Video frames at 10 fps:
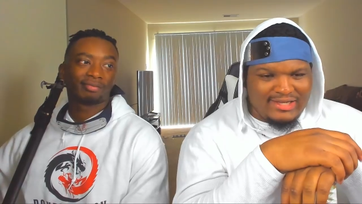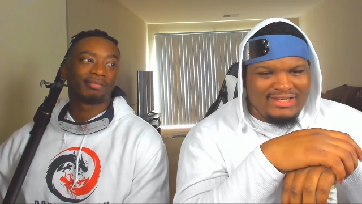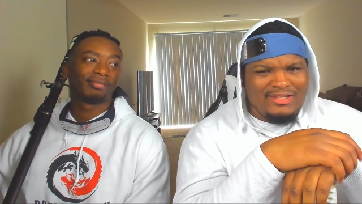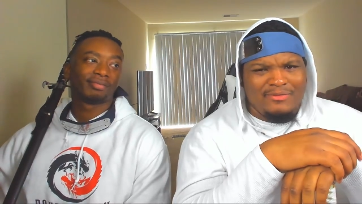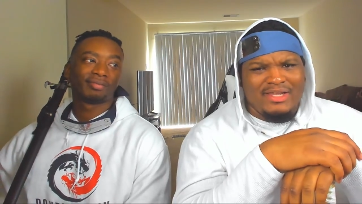Speaker 1: and
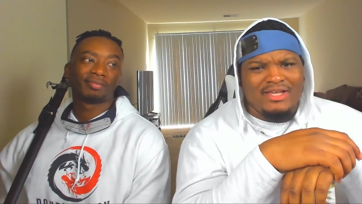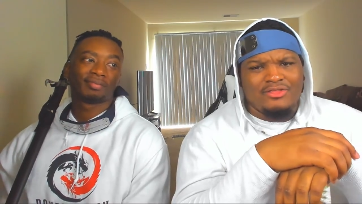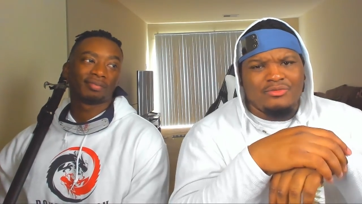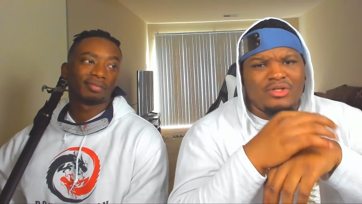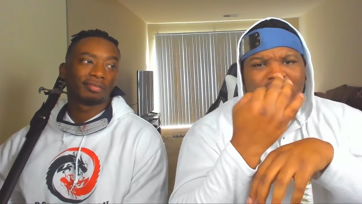then we got
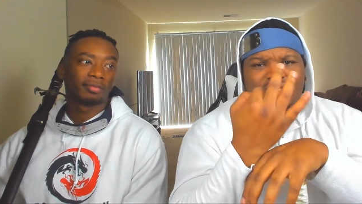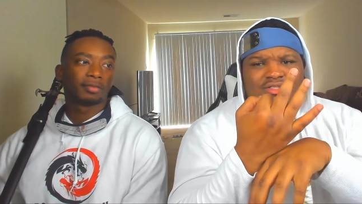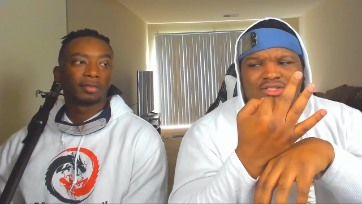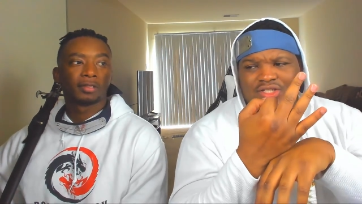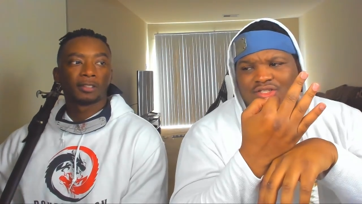three
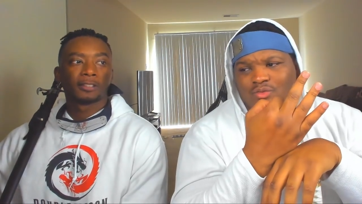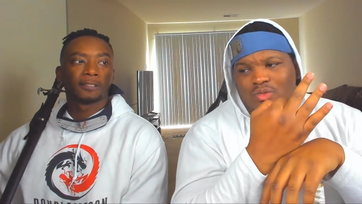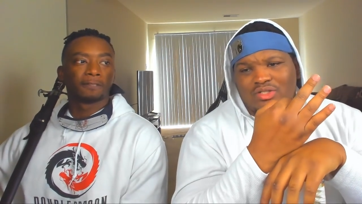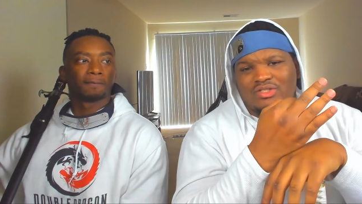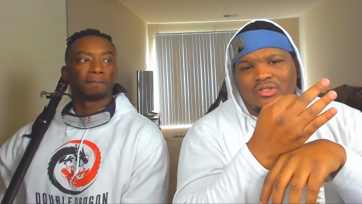hunters against
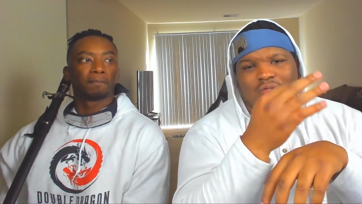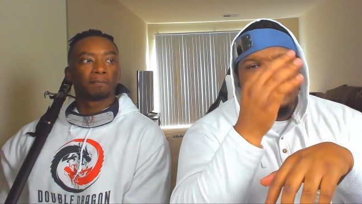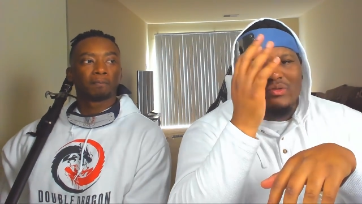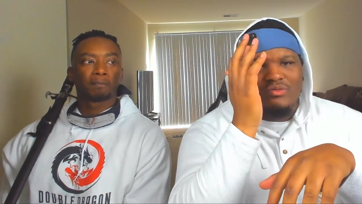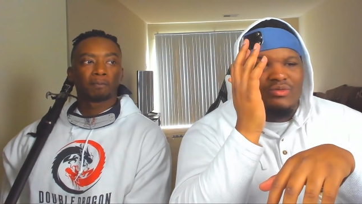one.
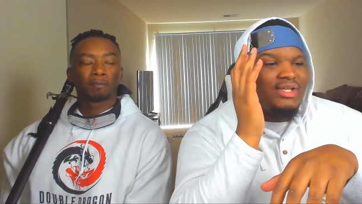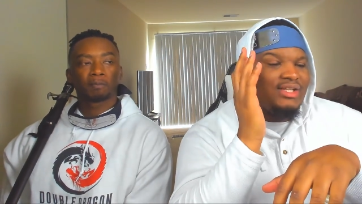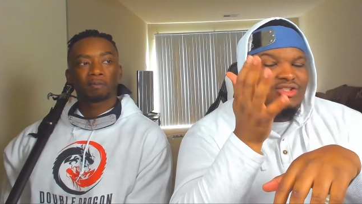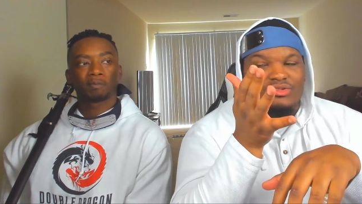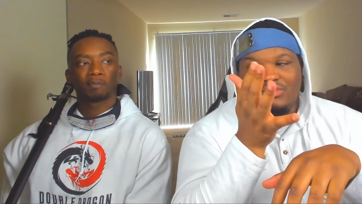So yeah,
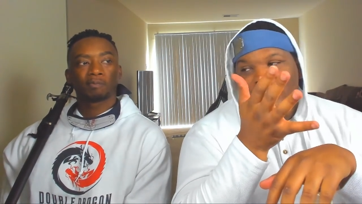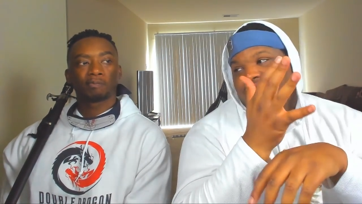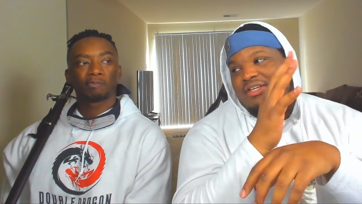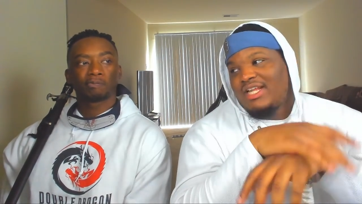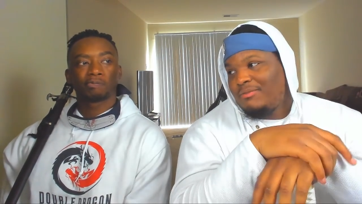this dude
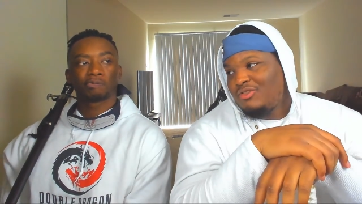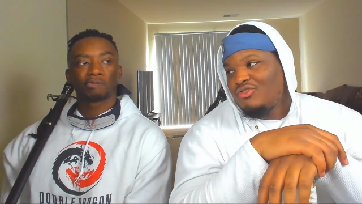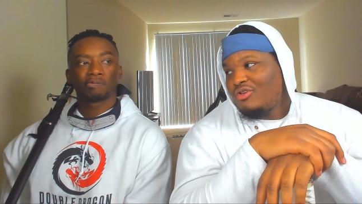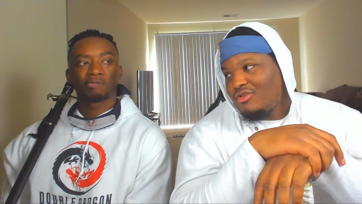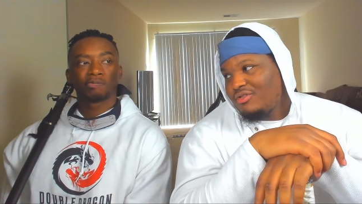definitely got to be
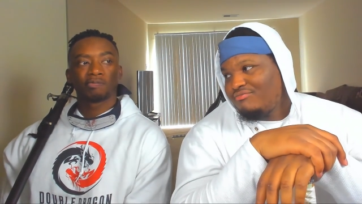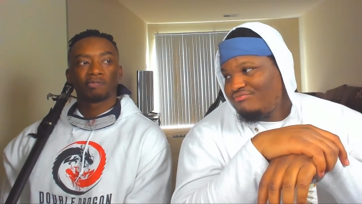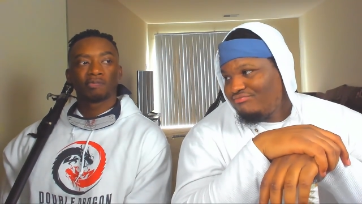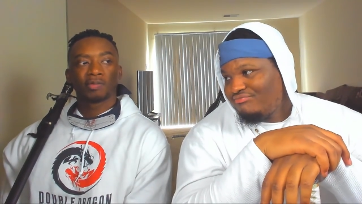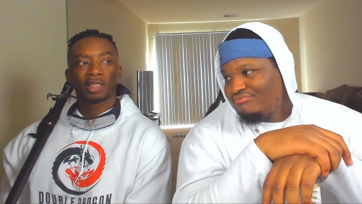stronger.
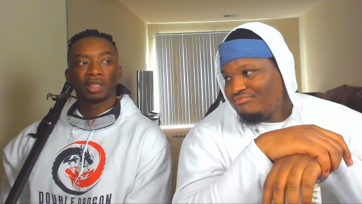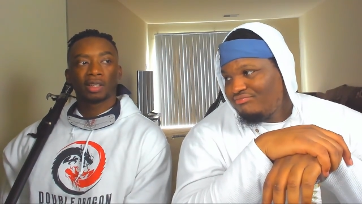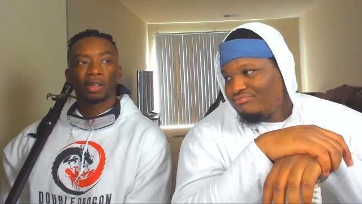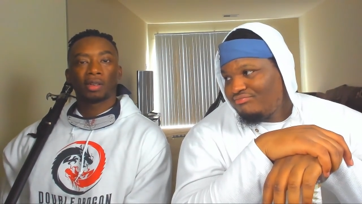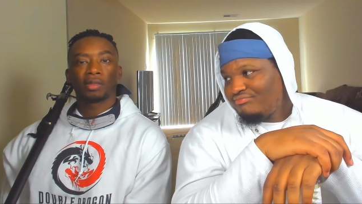
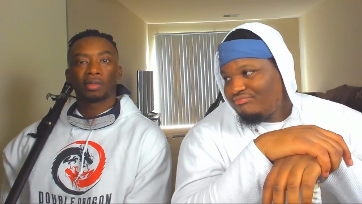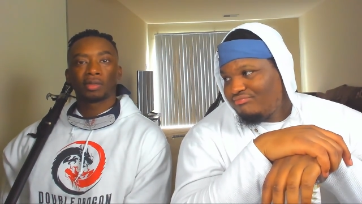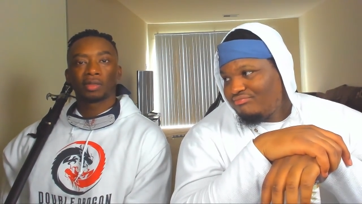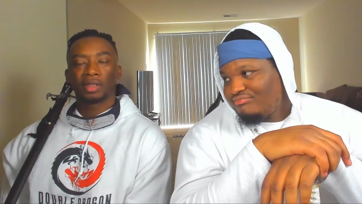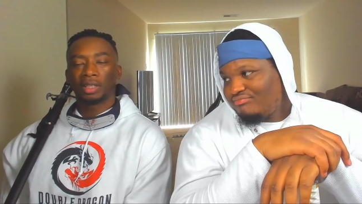Oh
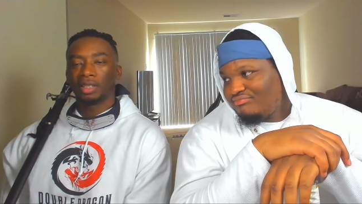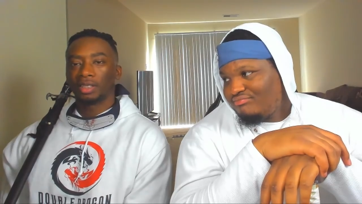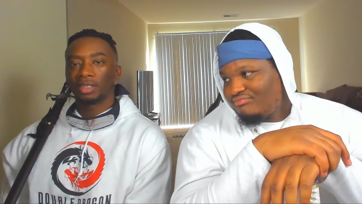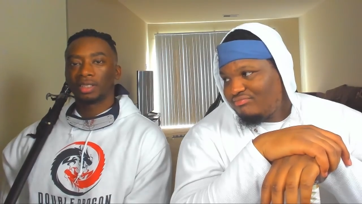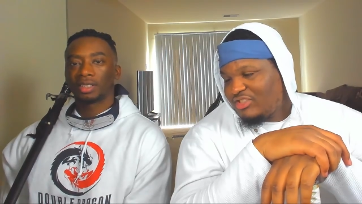yeah,
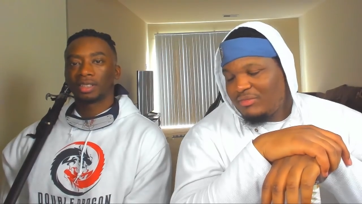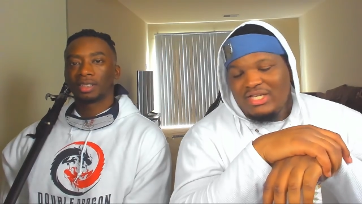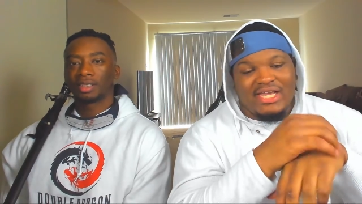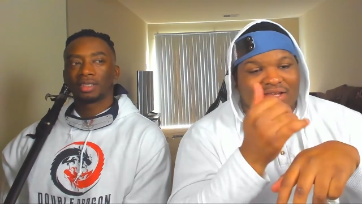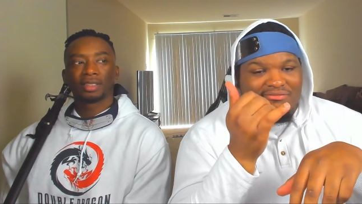yeah, yeah. We
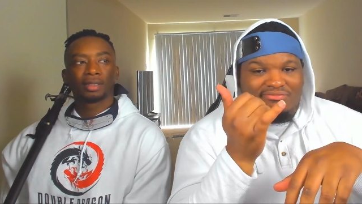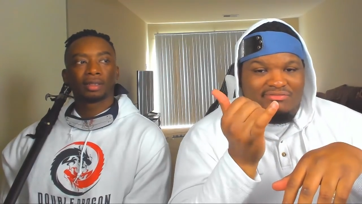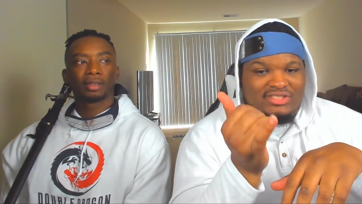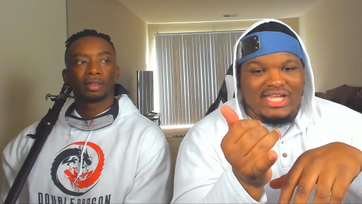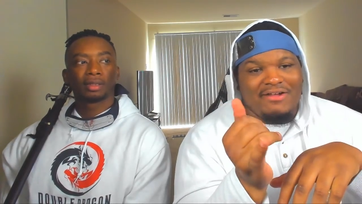got
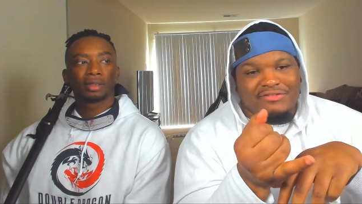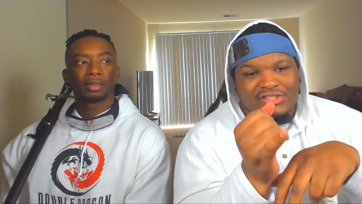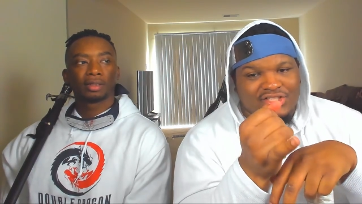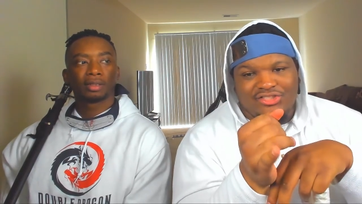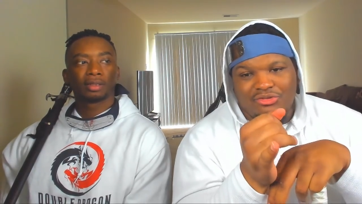because obviously
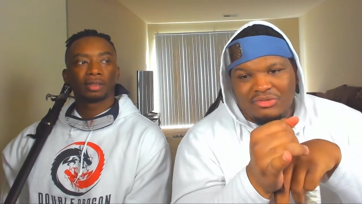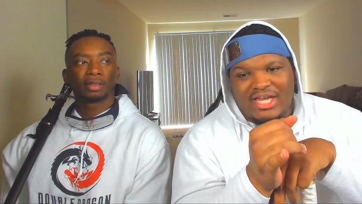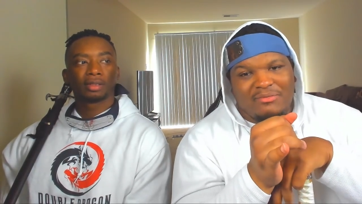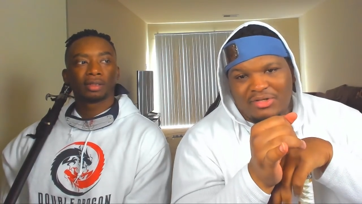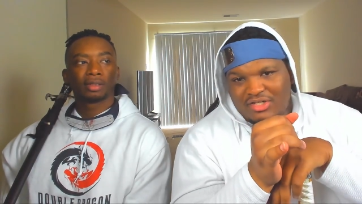this dude got
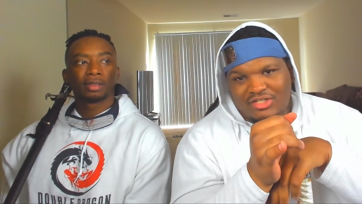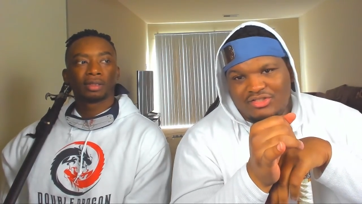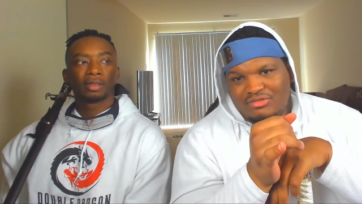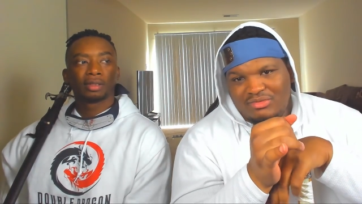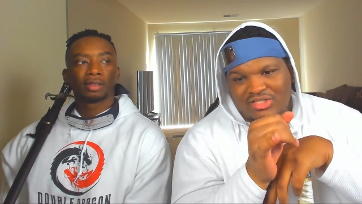to be a
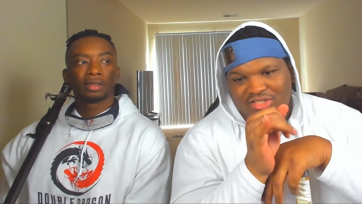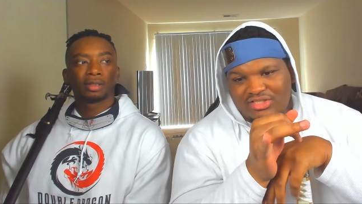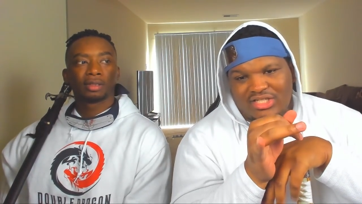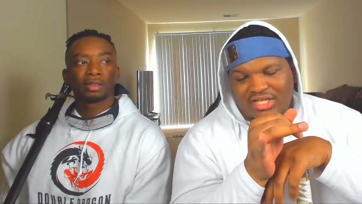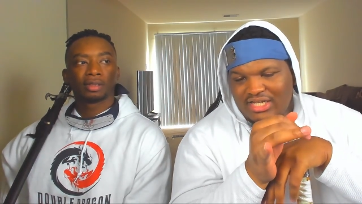hunter because he
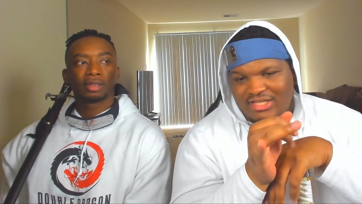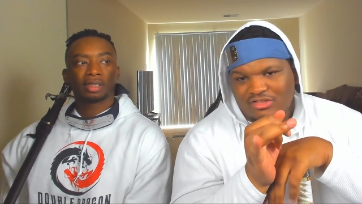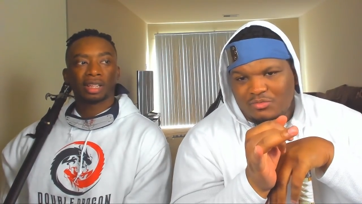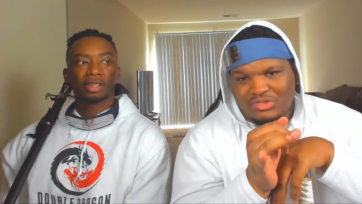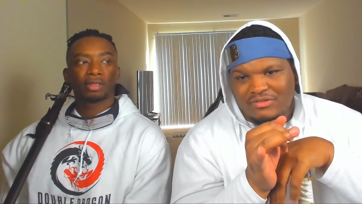said he had those
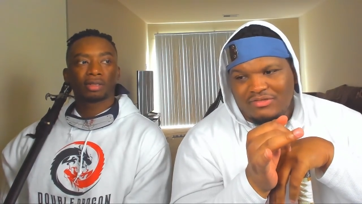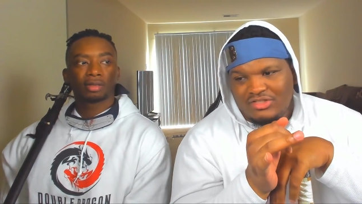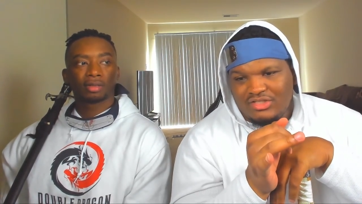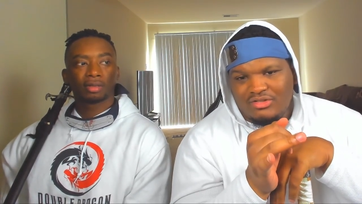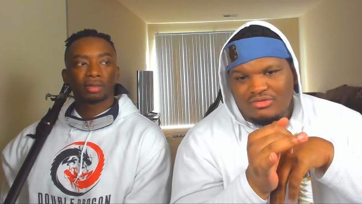Slayer. specific
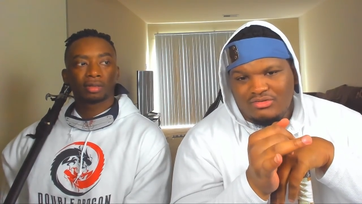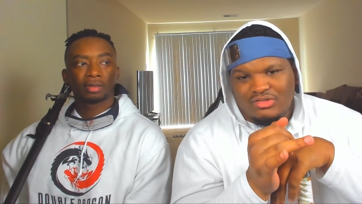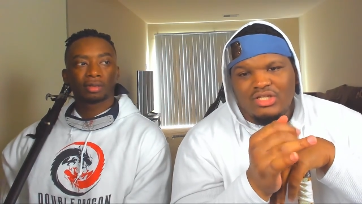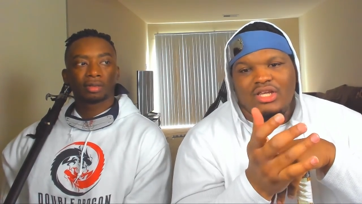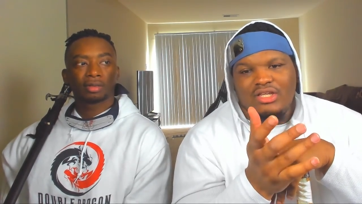so
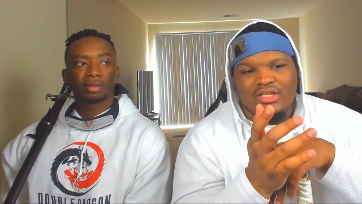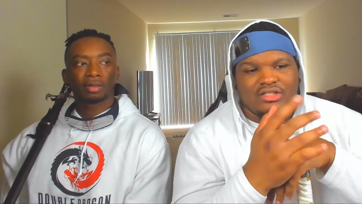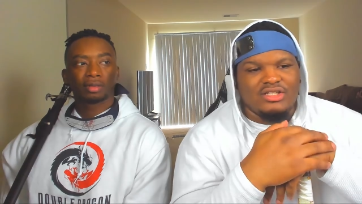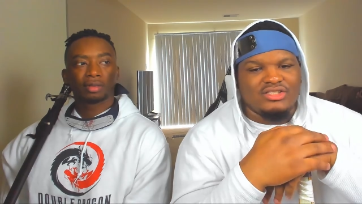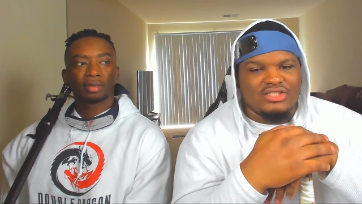Yeah, yeah,
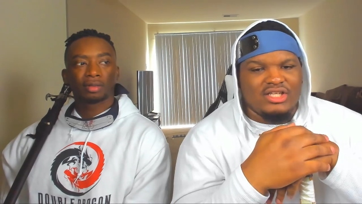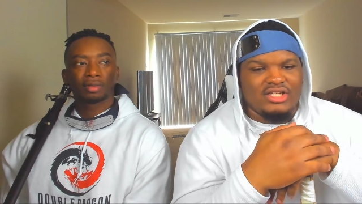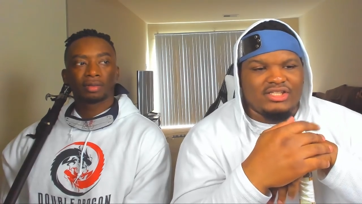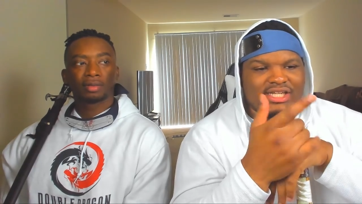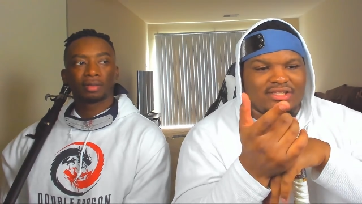yeah, Slayer.
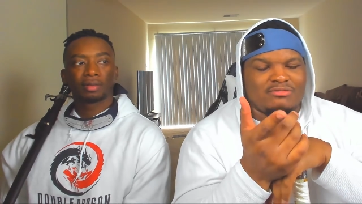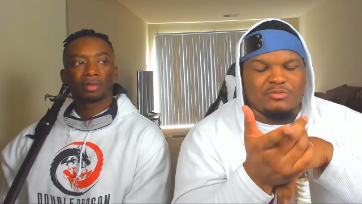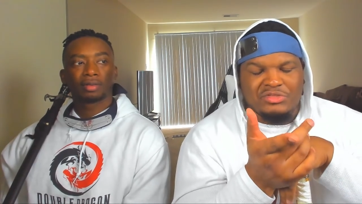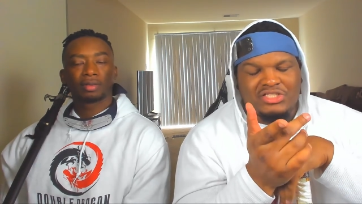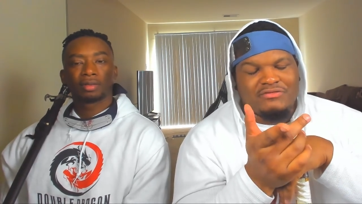Because he got them
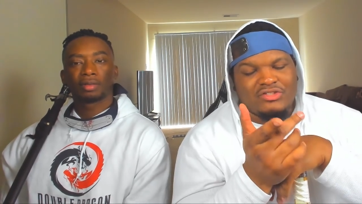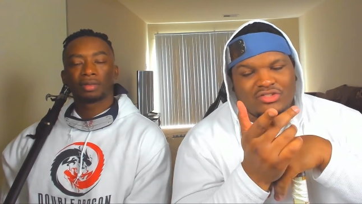specific